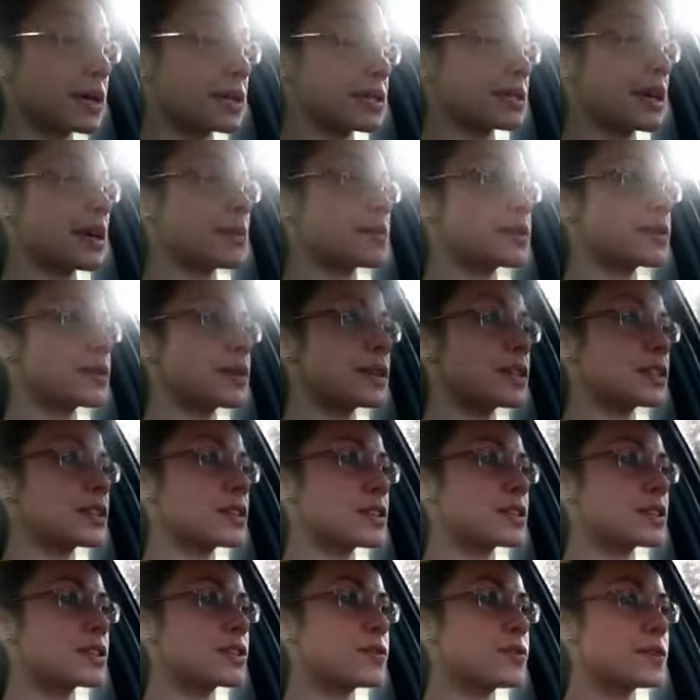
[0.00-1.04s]
press up. So I
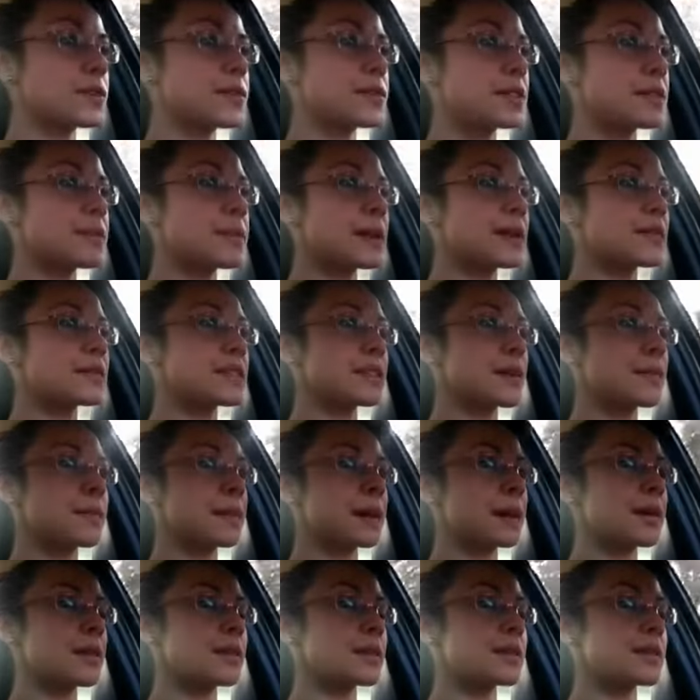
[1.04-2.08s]
took 250-pound
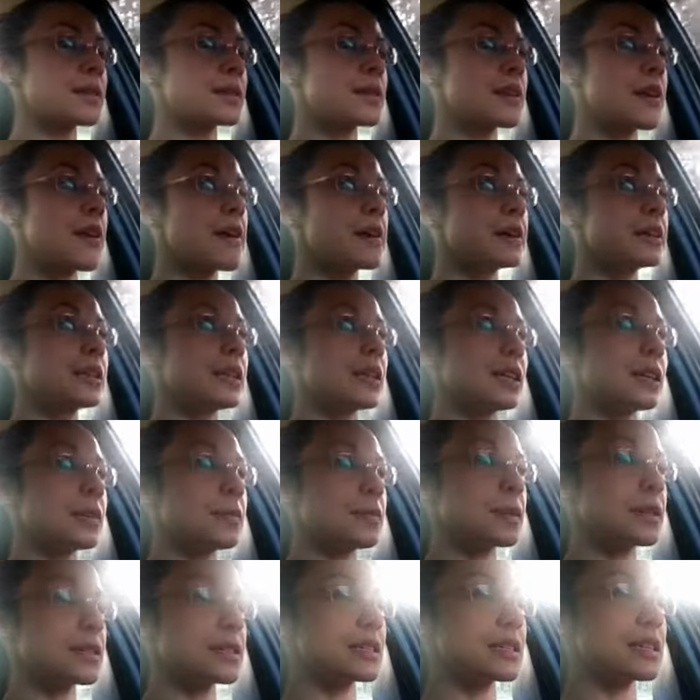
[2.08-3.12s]
dumbbells
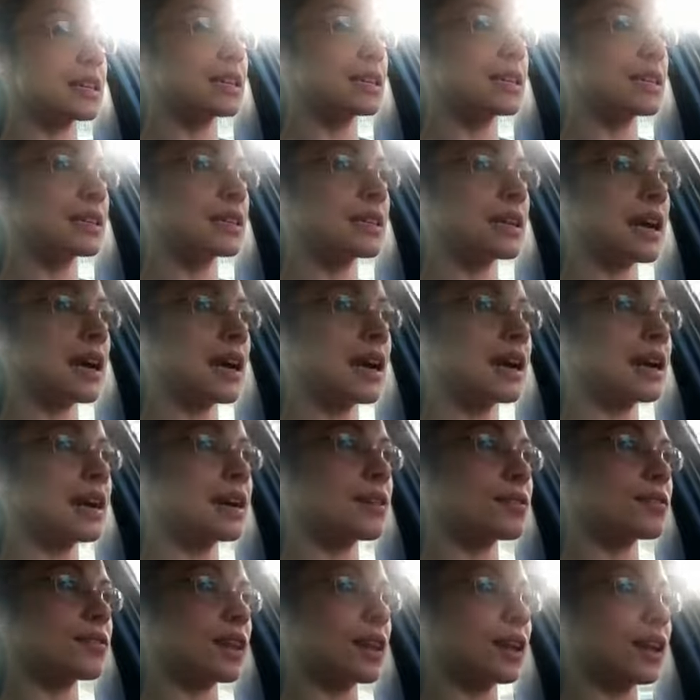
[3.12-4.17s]
because I didn't
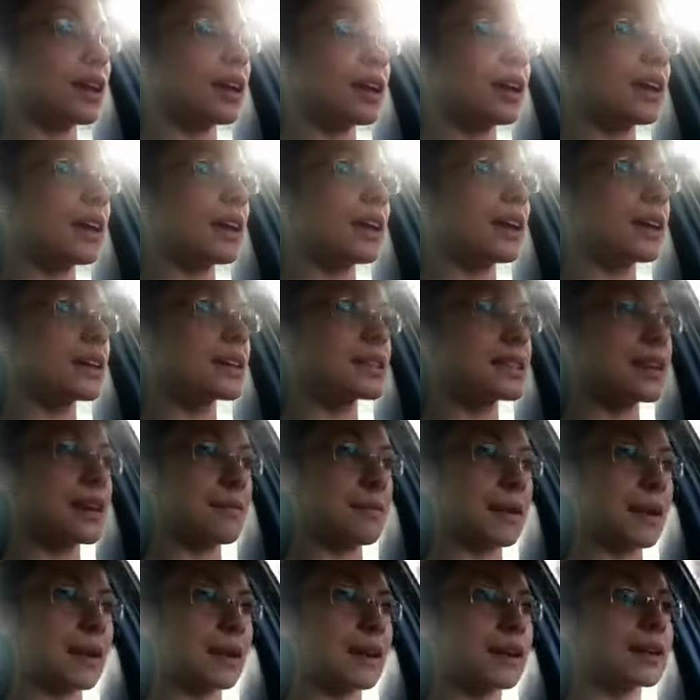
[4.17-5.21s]
have a
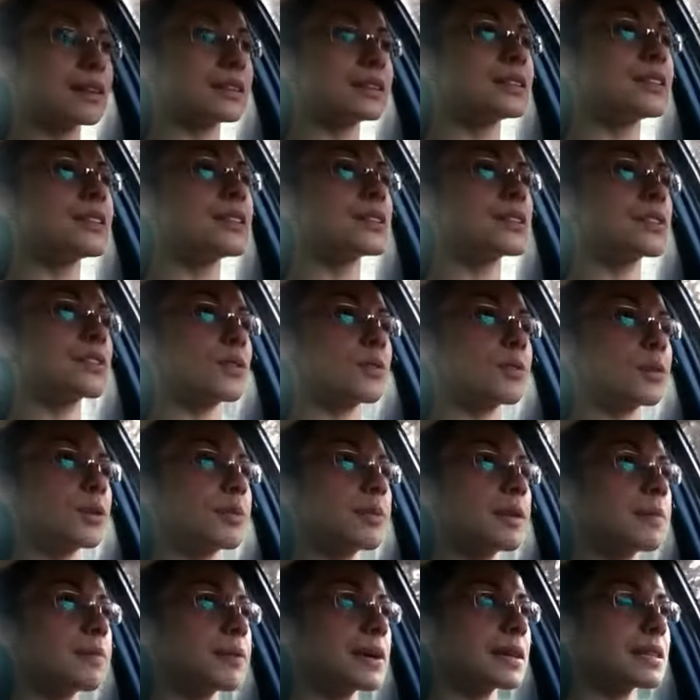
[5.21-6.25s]
sandbag. So
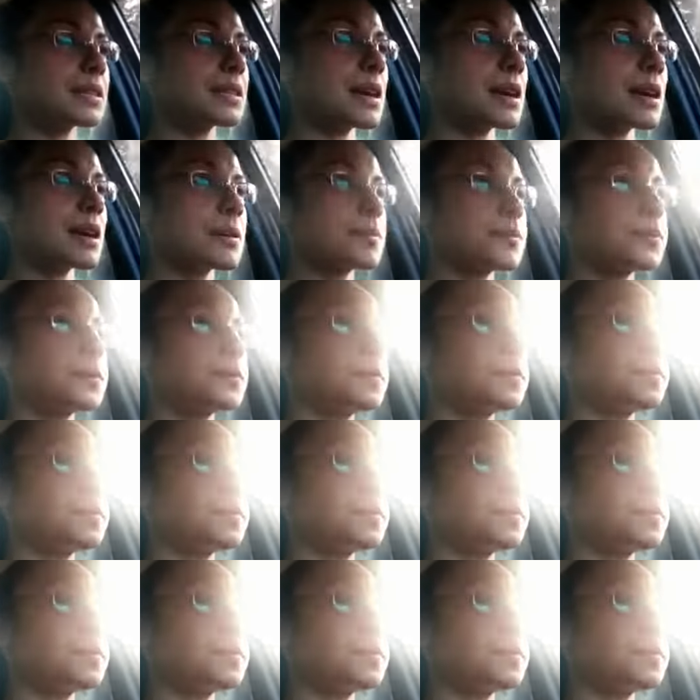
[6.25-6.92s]
burpee press up